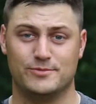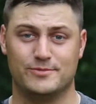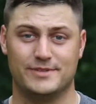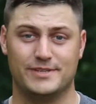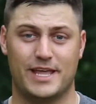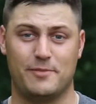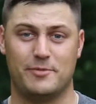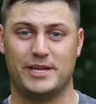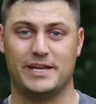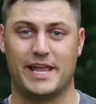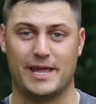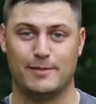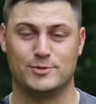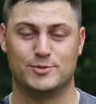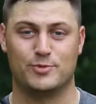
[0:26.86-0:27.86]
name any
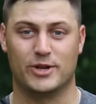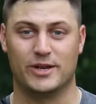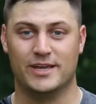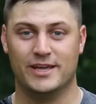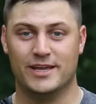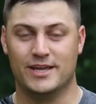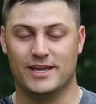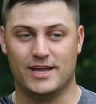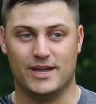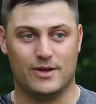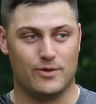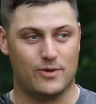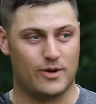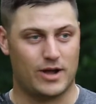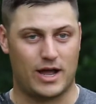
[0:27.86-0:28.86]
names, but
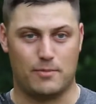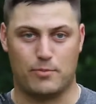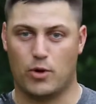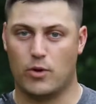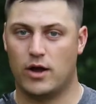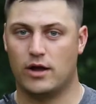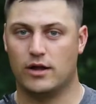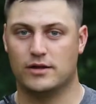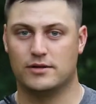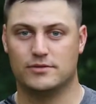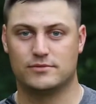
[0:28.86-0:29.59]
I bow hunt